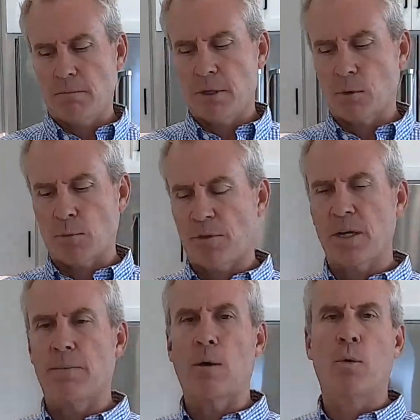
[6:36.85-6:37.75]
we're
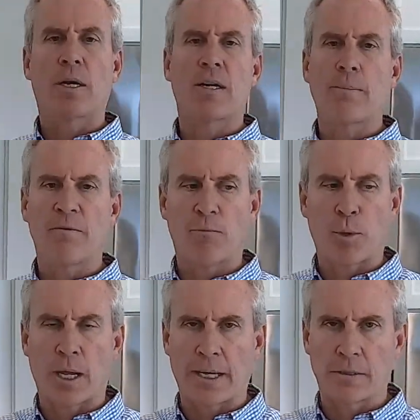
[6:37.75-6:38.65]
thinking about what type of
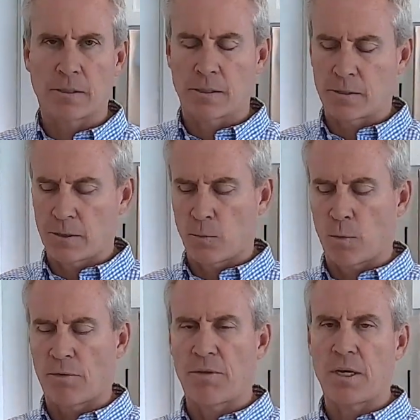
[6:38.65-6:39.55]
appliances,
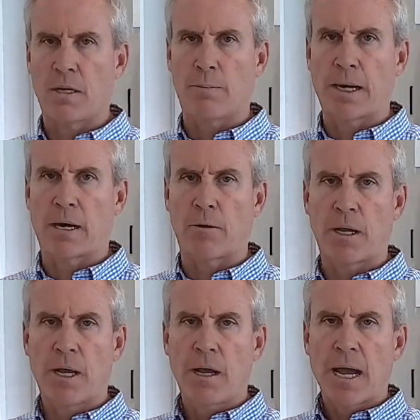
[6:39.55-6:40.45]
we're thinking
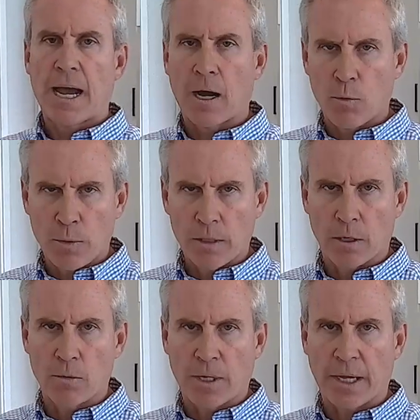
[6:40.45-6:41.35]
about how we
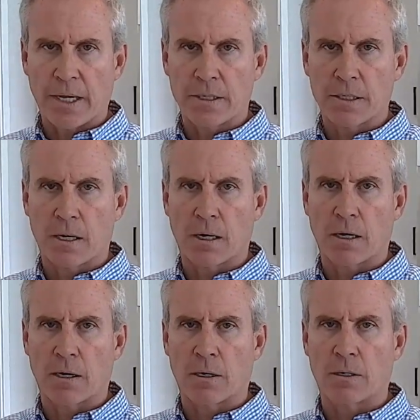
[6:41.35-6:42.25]
locate
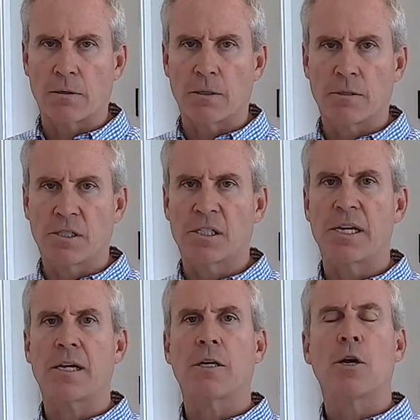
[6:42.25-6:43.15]
our
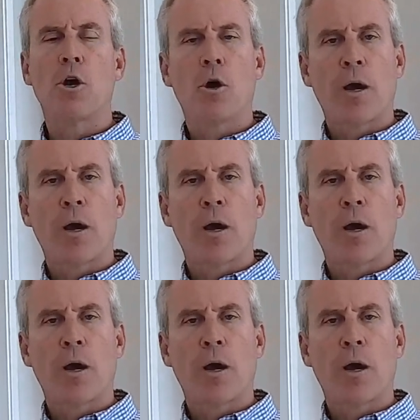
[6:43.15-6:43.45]
sink,